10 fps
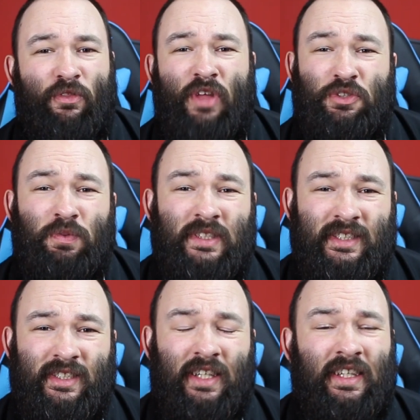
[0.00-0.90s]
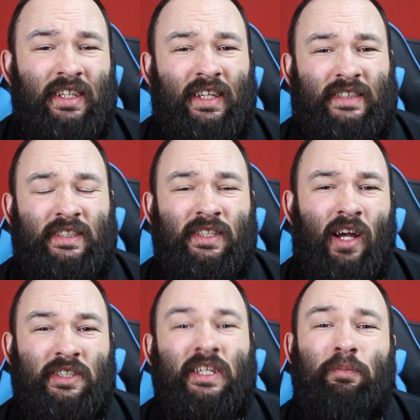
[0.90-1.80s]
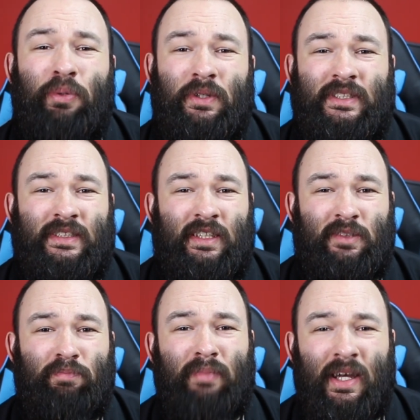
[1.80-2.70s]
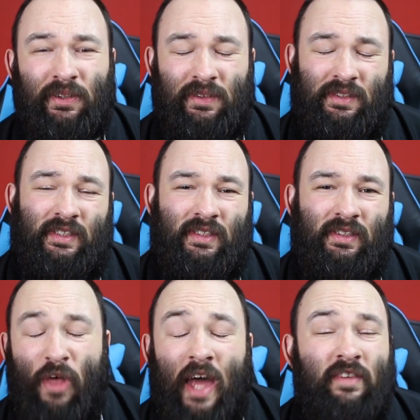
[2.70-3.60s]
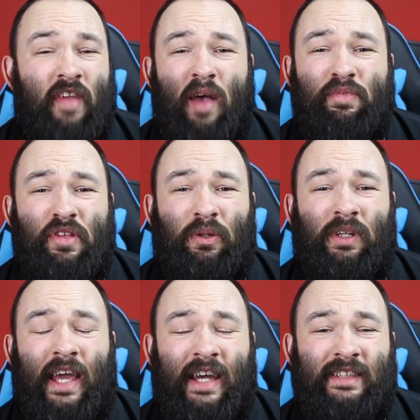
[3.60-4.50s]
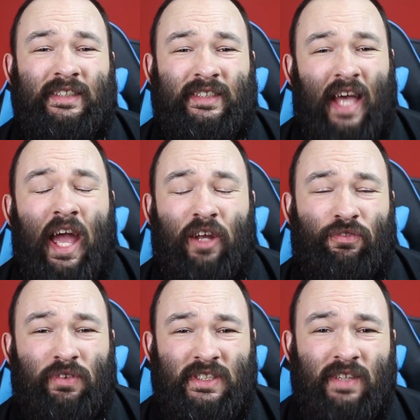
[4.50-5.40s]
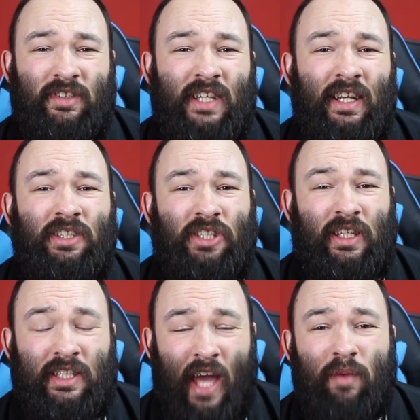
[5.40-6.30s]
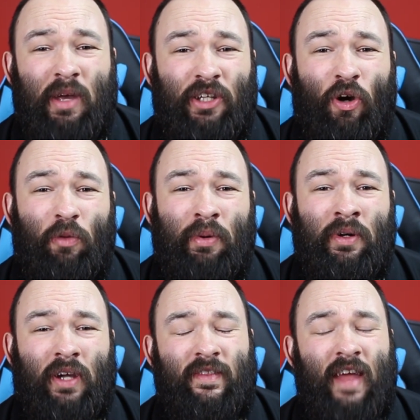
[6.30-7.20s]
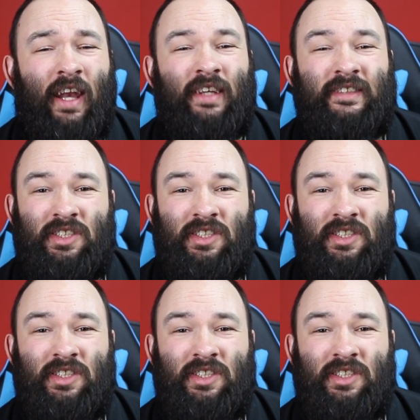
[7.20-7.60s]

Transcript: That's ridiculous, 19.6 mils. That is absolutely insane. For a 17-inch gaming notebook, that is